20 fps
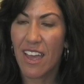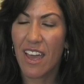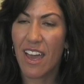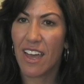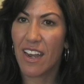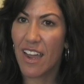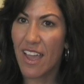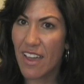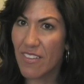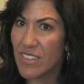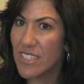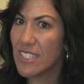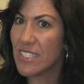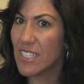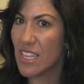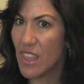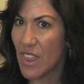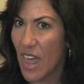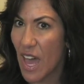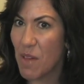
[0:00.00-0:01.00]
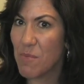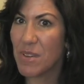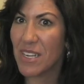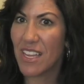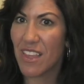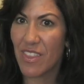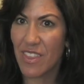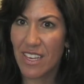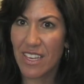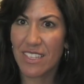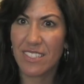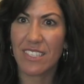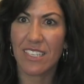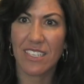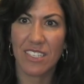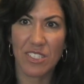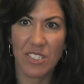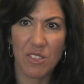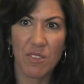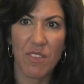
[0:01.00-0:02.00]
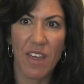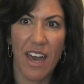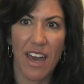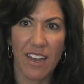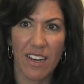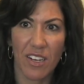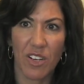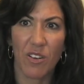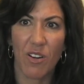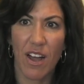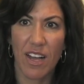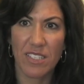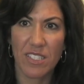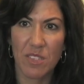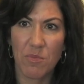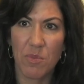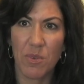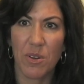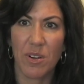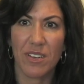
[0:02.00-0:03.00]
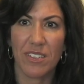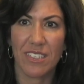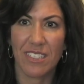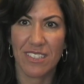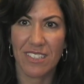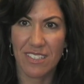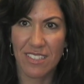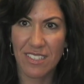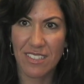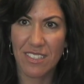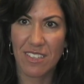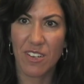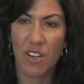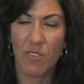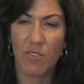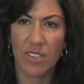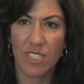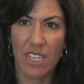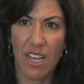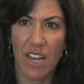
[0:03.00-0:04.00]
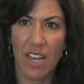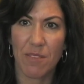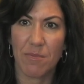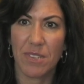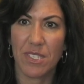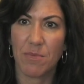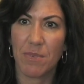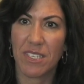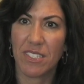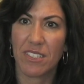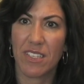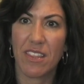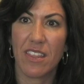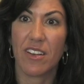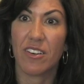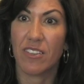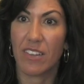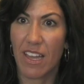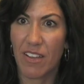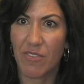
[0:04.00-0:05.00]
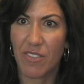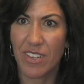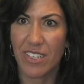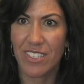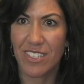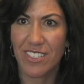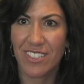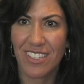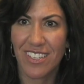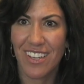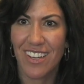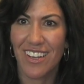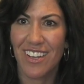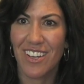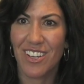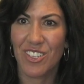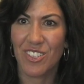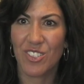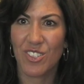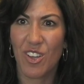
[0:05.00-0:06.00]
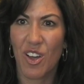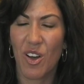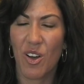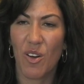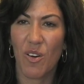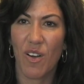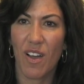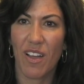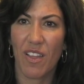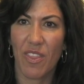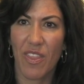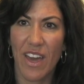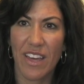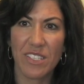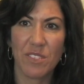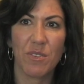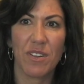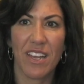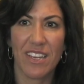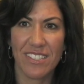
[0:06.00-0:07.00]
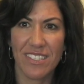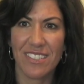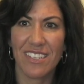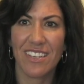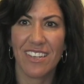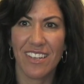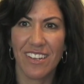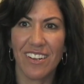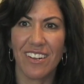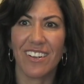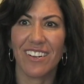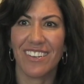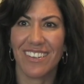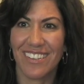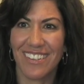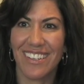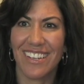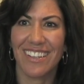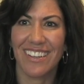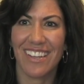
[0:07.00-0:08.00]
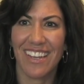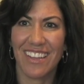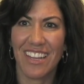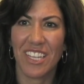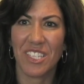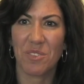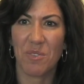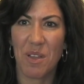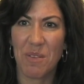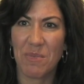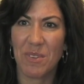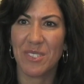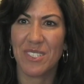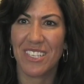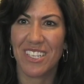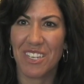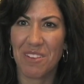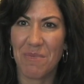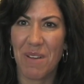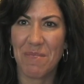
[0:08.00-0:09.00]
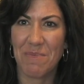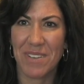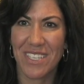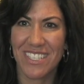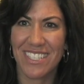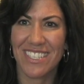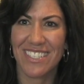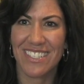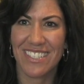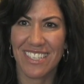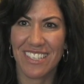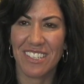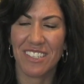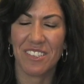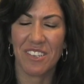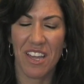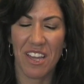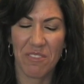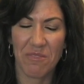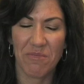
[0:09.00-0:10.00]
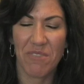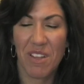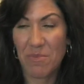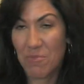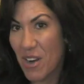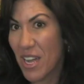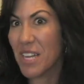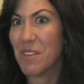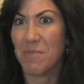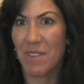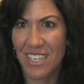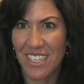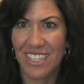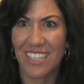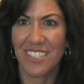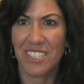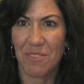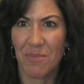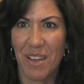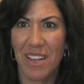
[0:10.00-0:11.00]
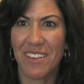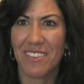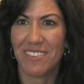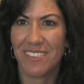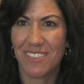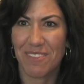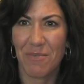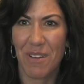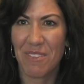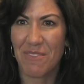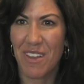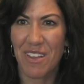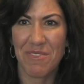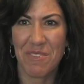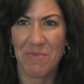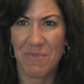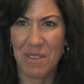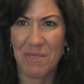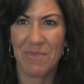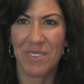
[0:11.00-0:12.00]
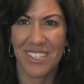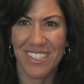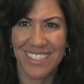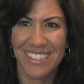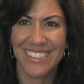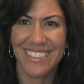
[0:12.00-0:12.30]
And I haven't seen that many things that can do that across the board, consistent over time, especially that are leveraged. So that's what I see here, and that's why I'm using it in my business and recommending it to my favorite people.